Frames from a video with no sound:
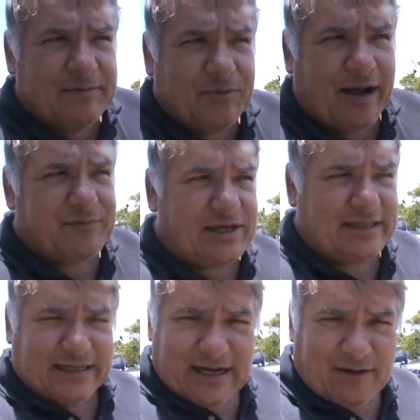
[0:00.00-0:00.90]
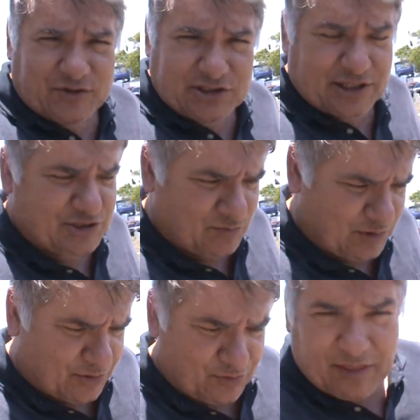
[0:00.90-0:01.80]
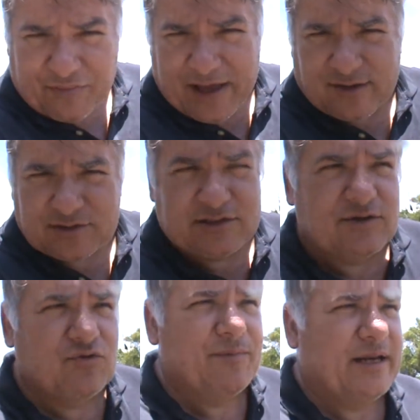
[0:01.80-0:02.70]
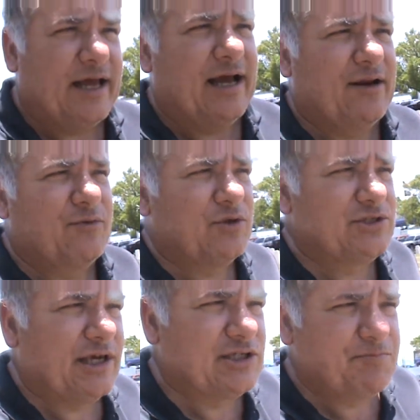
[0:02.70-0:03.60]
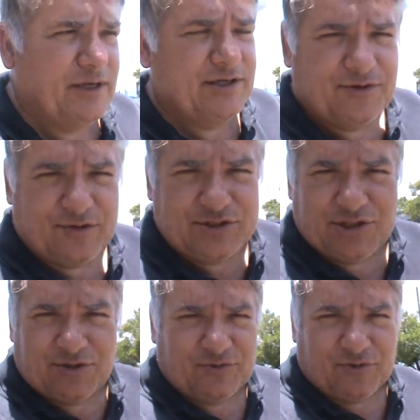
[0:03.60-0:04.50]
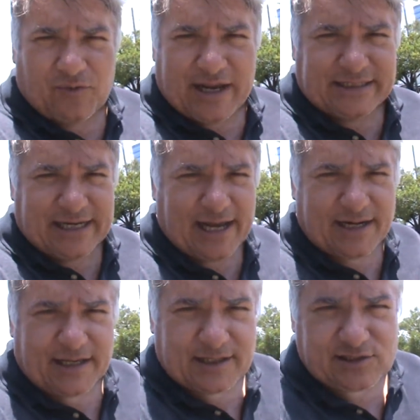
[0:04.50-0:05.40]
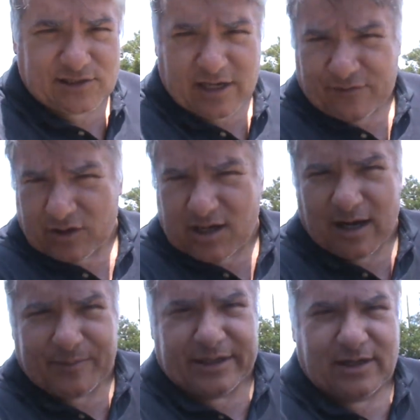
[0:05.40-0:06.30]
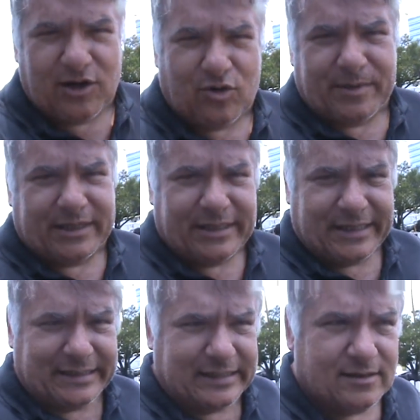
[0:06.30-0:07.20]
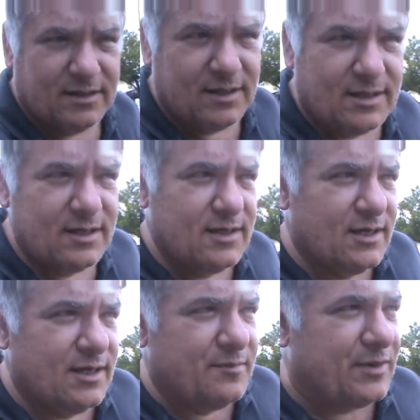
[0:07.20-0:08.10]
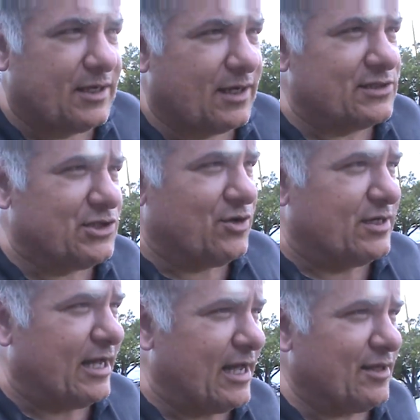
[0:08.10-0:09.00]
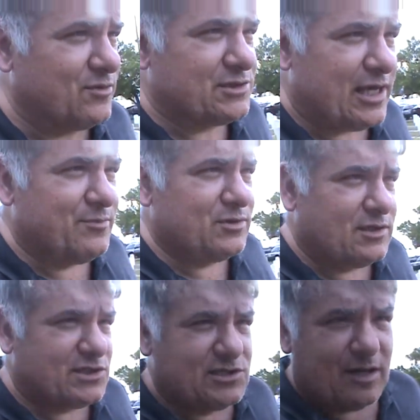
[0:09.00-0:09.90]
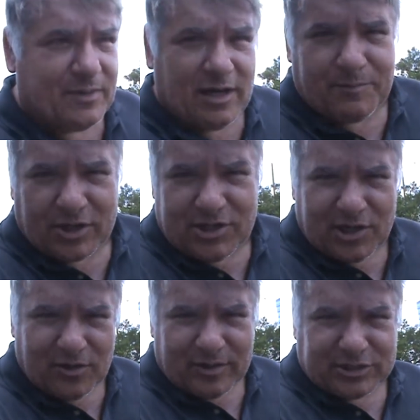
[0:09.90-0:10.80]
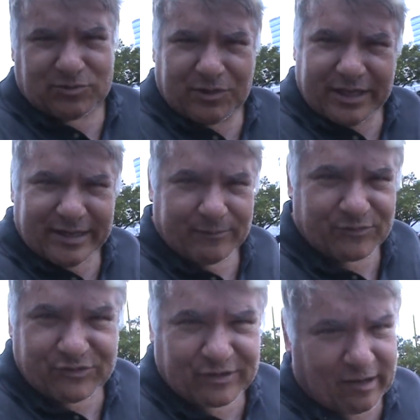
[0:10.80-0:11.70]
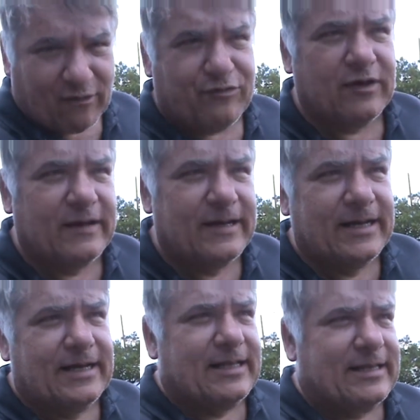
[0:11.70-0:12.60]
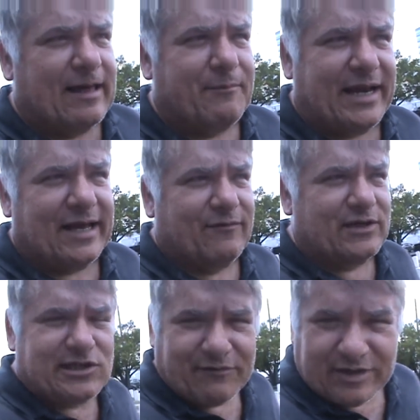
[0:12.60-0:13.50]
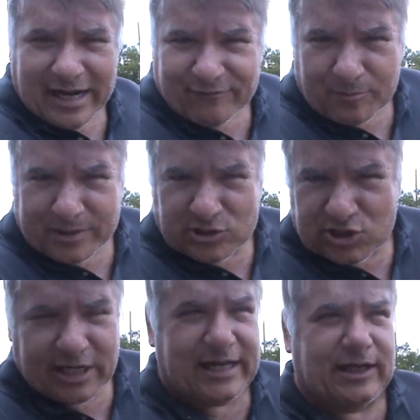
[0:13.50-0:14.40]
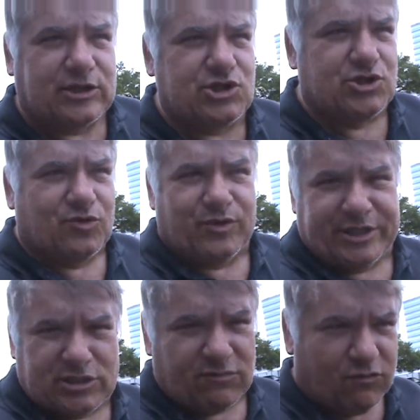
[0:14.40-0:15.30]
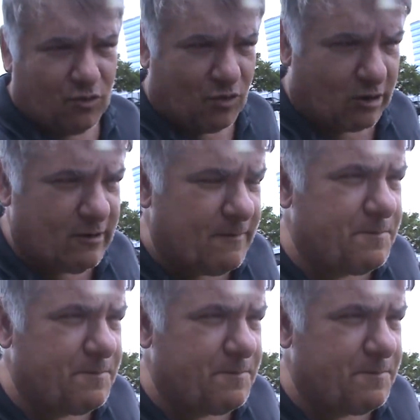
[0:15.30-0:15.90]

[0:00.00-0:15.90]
perhaps had the conversation with her that thousands of women had in which they explained to their children why daddy is never coming home again because their daddy was able to summon up a courage within himself that many of us have never been challenged to reach for.